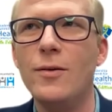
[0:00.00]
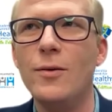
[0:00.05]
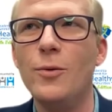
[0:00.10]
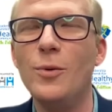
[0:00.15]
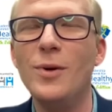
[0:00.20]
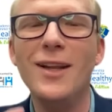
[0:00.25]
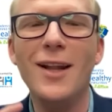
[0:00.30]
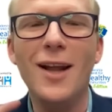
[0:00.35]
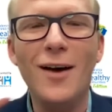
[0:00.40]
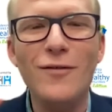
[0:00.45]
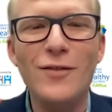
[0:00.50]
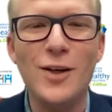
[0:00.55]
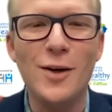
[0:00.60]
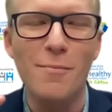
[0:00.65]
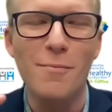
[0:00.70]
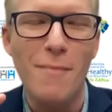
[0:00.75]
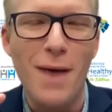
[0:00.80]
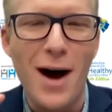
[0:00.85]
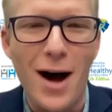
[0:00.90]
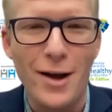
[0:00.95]
would love to
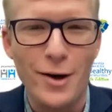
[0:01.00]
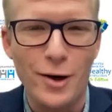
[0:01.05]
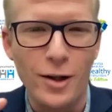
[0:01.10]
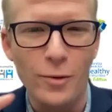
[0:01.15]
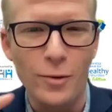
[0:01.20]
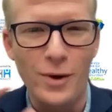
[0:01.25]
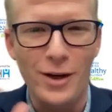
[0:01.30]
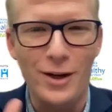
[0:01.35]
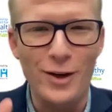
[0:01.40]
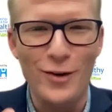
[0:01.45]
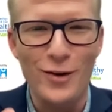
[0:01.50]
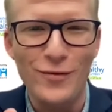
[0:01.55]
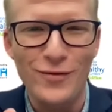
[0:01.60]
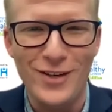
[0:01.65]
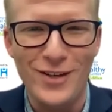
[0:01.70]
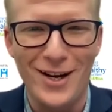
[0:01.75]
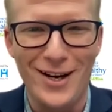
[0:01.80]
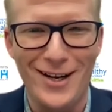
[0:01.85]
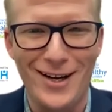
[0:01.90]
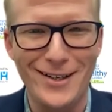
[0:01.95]
model what you've
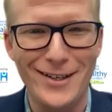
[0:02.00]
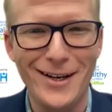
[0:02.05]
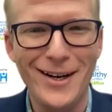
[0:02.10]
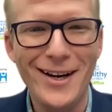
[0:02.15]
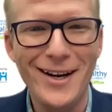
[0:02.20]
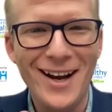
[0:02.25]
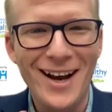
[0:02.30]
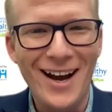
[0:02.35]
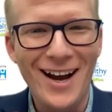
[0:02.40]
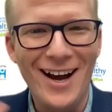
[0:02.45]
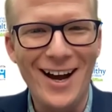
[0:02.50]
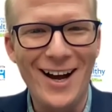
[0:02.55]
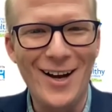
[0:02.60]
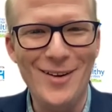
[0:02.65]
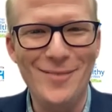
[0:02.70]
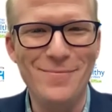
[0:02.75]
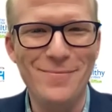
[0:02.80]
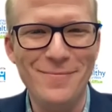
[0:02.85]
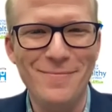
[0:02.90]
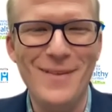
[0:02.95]
done
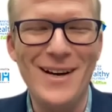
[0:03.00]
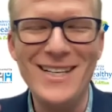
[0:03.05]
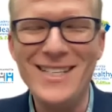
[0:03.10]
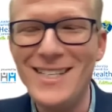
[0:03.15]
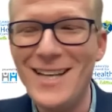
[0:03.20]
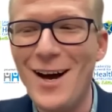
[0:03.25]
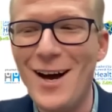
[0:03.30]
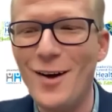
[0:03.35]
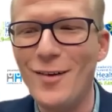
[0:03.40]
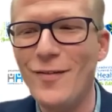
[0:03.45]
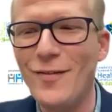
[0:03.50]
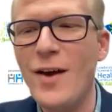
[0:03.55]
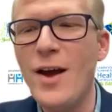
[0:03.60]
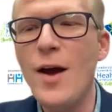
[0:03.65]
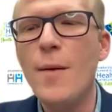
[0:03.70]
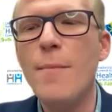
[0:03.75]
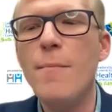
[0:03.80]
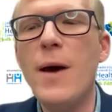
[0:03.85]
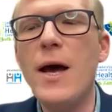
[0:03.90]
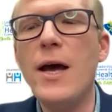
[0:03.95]
myself.
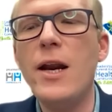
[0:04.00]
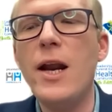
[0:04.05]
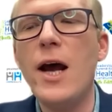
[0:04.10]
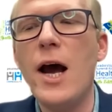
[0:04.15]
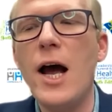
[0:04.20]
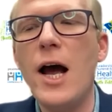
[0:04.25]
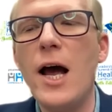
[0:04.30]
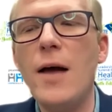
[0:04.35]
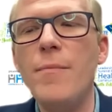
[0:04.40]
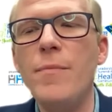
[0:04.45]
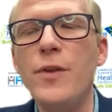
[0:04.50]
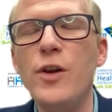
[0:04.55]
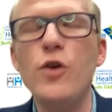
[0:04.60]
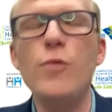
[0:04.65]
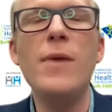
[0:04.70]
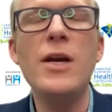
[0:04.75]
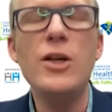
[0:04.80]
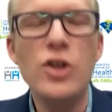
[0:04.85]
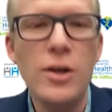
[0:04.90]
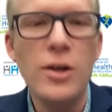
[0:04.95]
But you
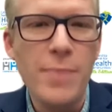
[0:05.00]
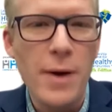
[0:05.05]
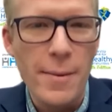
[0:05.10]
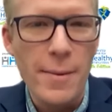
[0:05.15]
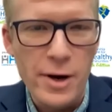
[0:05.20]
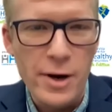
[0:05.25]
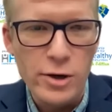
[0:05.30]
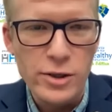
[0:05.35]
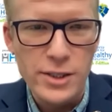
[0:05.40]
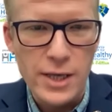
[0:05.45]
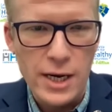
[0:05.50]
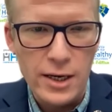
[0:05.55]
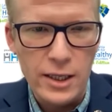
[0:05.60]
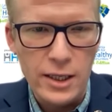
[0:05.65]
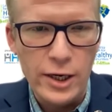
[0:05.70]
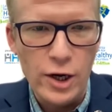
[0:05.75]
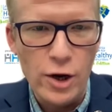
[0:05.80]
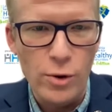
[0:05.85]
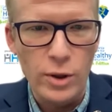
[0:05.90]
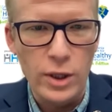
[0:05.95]
mentioned Palmetto
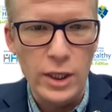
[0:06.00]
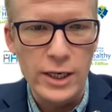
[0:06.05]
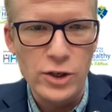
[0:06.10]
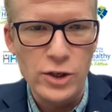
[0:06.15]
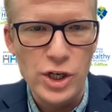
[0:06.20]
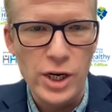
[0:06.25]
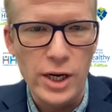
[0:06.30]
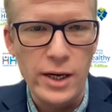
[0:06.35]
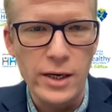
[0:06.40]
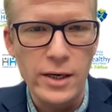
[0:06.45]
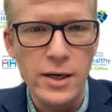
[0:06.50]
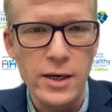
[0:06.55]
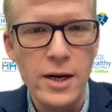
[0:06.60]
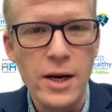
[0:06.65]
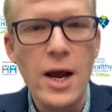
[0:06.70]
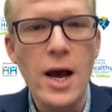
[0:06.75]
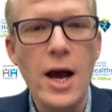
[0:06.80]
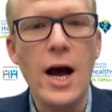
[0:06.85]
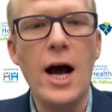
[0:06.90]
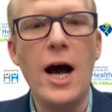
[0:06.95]
Cycling Coalition,
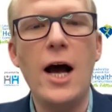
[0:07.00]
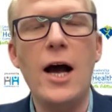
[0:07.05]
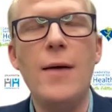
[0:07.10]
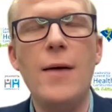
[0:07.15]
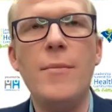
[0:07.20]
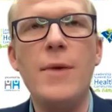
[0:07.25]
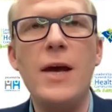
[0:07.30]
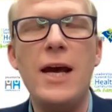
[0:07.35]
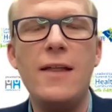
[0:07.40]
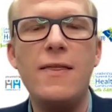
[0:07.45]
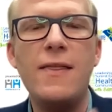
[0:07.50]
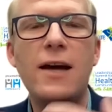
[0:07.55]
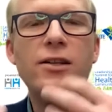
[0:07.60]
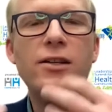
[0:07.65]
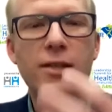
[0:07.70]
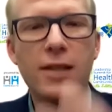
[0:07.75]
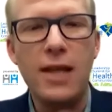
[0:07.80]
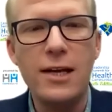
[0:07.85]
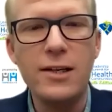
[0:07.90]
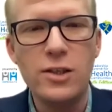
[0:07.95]
and
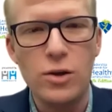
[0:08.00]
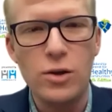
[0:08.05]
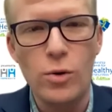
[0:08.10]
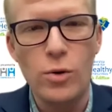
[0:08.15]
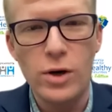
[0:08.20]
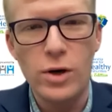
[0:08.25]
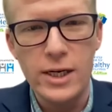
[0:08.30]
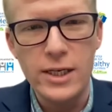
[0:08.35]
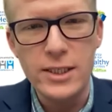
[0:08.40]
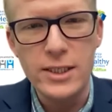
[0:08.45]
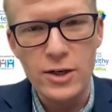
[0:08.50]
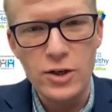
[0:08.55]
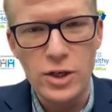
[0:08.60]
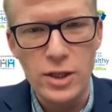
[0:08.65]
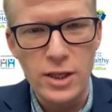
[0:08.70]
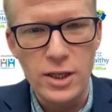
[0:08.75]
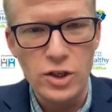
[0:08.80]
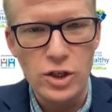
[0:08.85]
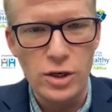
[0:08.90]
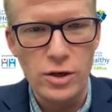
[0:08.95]
that's the
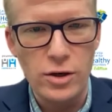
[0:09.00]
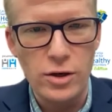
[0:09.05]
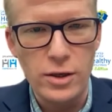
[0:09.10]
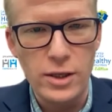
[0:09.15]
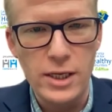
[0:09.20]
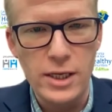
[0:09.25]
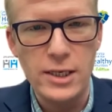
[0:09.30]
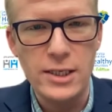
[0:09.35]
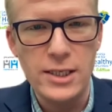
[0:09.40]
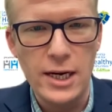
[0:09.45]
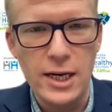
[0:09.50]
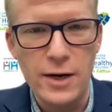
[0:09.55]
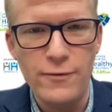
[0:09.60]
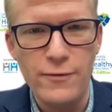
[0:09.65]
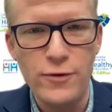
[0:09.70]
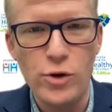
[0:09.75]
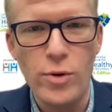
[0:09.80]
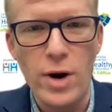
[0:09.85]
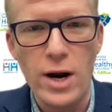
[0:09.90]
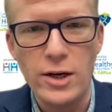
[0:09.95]
organization that you're the
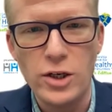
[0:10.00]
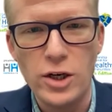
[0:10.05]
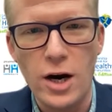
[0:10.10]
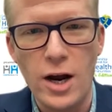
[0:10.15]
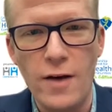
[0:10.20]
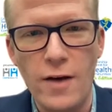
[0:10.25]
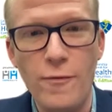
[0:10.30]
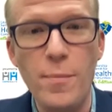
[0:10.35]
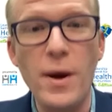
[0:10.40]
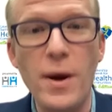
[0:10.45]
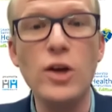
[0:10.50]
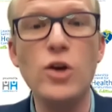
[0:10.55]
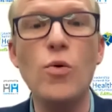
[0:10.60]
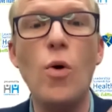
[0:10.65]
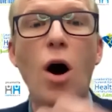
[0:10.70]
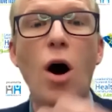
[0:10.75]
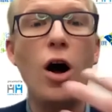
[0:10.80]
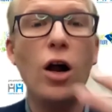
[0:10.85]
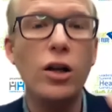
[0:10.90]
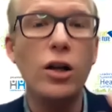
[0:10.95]
executive director of. But you
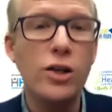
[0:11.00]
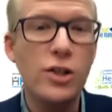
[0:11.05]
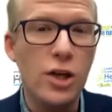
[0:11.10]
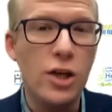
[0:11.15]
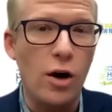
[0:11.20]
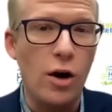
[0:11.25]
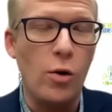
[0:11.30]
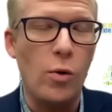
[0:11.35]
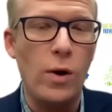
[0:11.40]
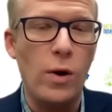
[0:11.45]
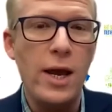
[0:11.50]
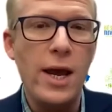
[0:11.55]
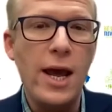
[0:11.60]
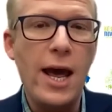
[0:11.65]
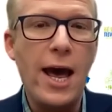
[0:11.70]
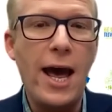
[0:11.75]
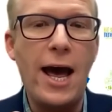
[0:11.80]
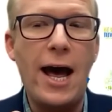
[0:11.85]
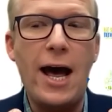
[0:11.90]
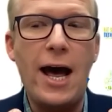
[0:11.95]
also
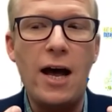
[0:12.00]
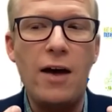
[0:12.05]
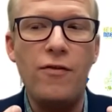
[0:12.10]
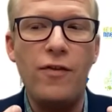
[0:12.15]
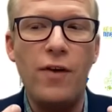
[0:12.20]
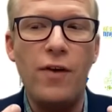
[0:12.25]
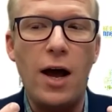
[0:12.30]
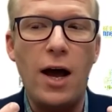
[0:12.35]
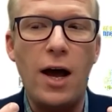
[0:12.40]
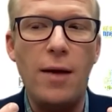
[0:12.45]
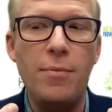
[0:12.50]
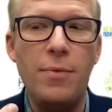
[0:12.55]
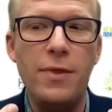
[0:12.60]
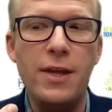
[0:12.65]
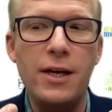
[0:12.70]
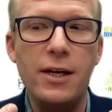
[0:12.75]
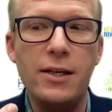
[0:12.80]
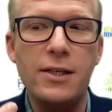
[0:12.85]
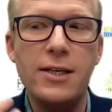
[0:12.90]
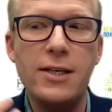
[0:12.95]
have
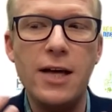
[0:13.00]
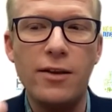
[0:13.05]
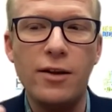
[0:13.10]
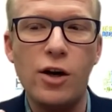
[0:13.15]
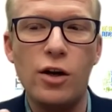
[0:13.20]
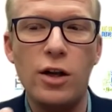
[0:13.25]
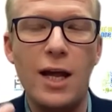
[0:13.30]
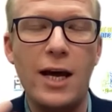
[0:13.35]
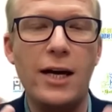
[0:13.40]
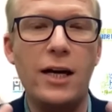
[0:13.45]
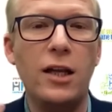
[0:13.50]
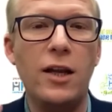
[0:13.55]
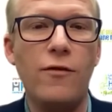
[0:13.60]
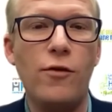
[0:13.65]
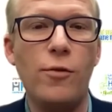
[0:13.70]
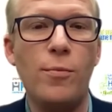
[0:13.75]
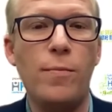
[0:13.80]
the South Carolina